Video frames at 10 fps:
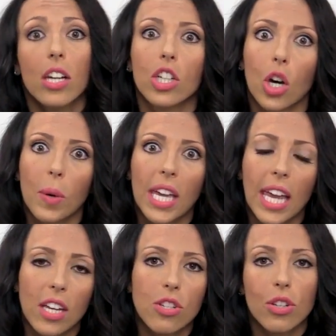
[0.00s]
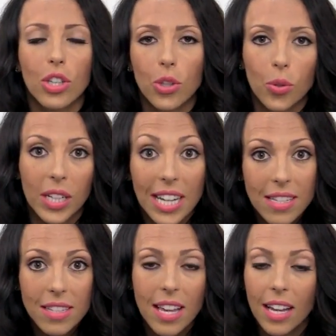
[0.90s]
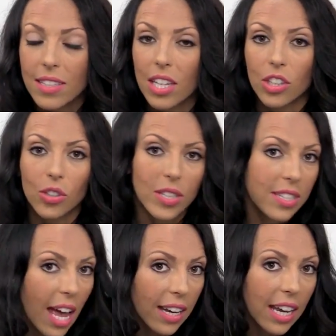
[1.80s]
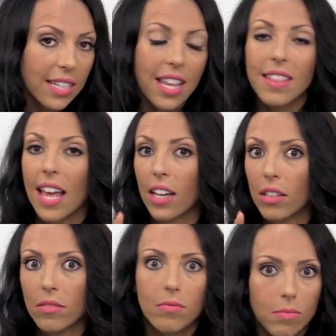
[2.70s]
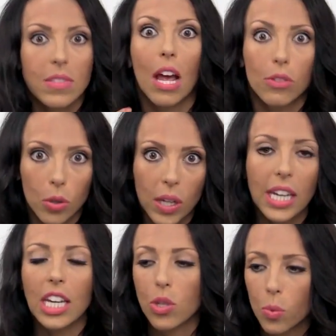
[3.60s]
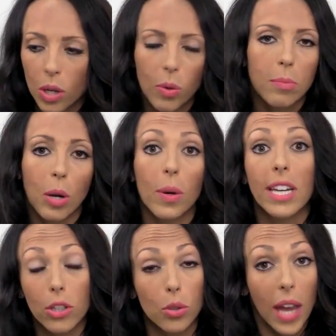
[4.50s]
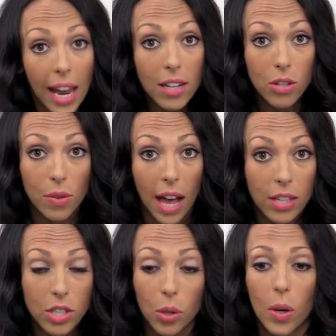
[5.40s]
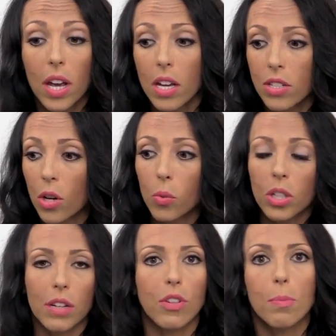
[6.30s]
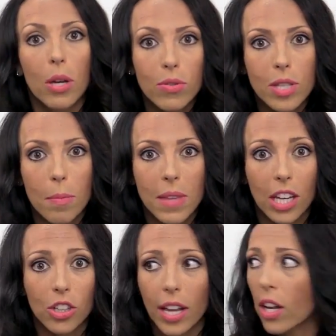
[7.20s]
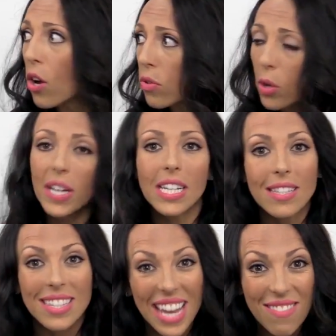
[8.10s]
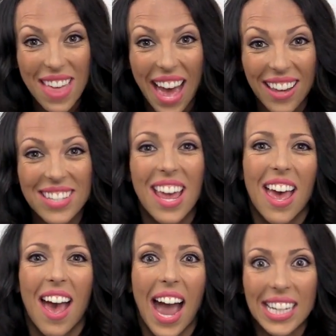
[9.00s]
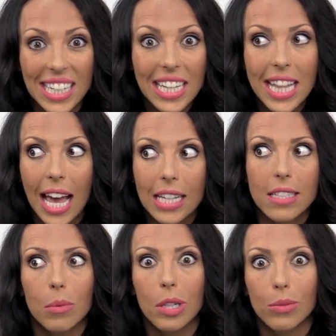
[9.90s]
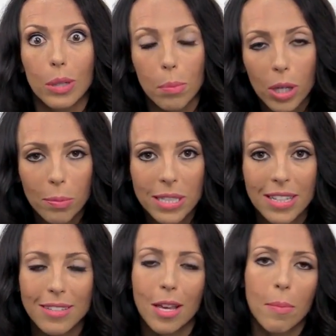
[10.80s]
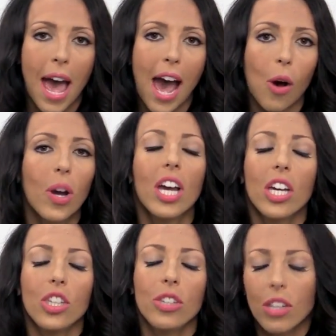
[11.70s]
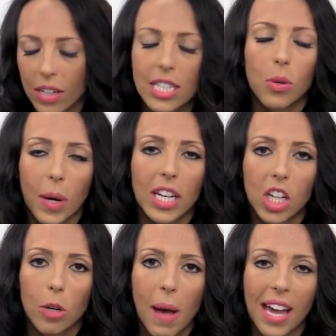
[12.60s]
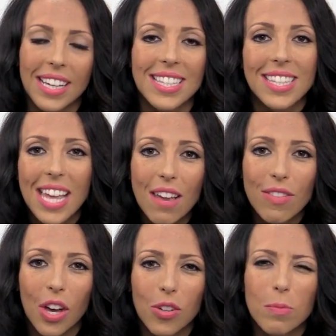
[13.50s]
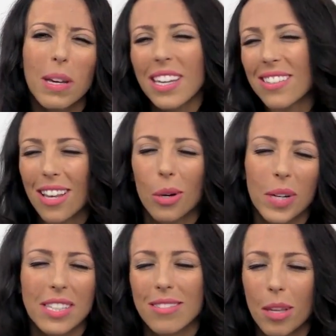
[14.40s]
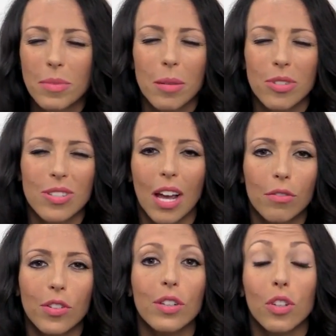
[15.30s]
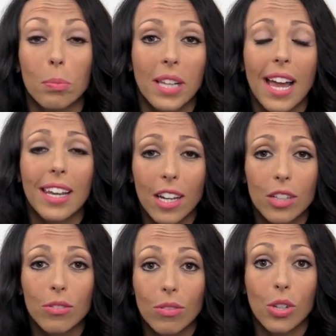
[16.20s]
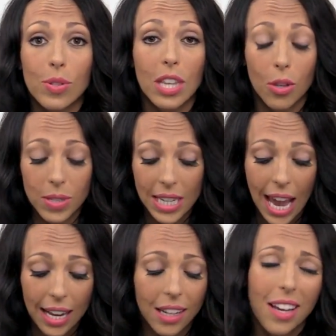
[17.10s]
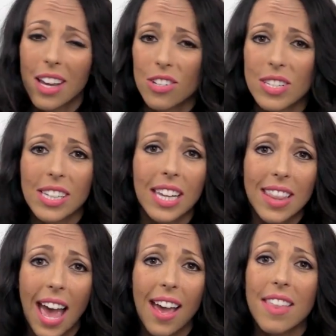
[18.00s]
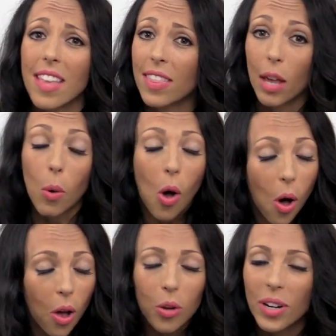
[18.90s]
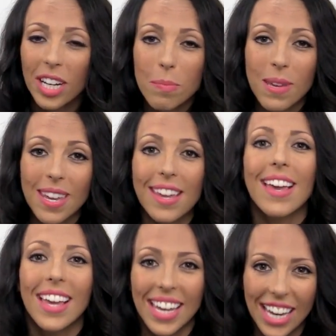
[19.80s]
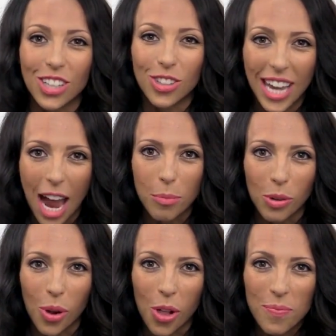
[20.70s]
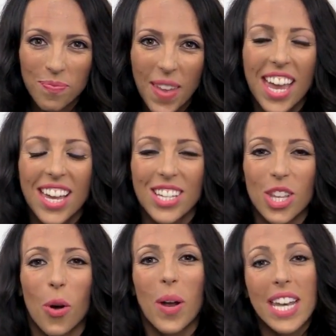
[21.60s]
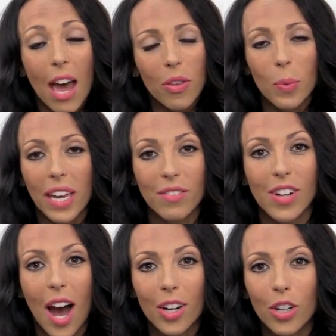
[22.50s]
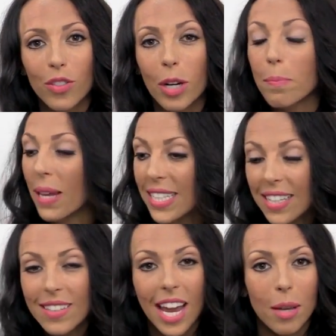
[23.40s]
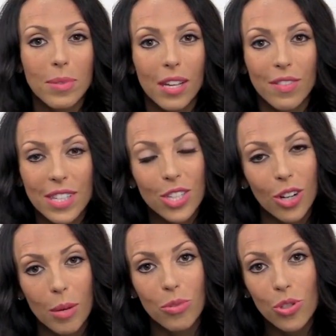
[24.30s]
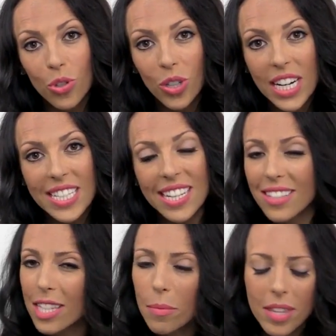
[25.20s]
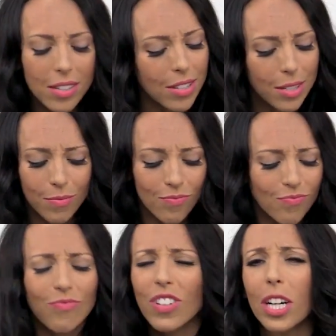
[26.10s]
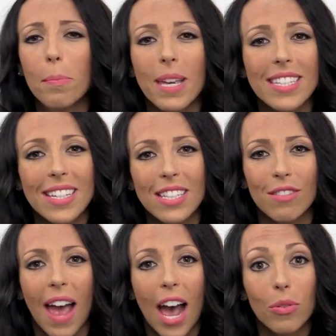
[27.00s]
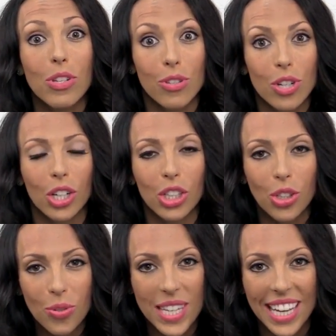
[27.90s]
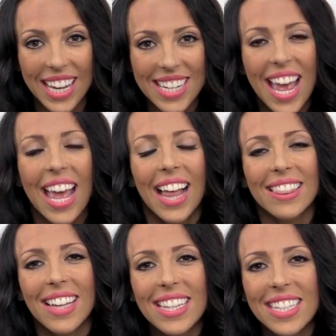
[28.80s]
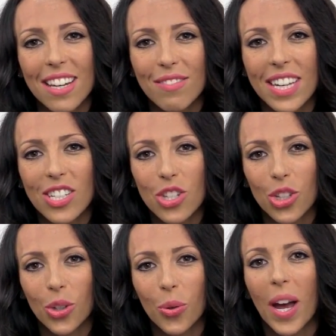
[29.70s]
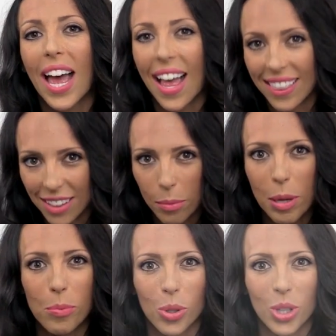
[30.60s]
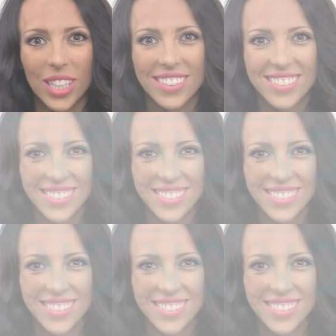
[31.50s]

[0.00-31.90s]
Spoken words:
going into your insights and your settings and then downloading each one by one. Now you can do that, so don't worry if you post something and you're like, oh no, I didn't save that. I need that because I want to repurpose it somehow. There is a way to go back and save those, but it's always sometimes just helpful if you're planning on using those again. Just click that and then they will already be in your camera roll. So now that we have gone over basic types of Instagram stories and some of the just very basics of how to start using it, let's dive into a little bit more.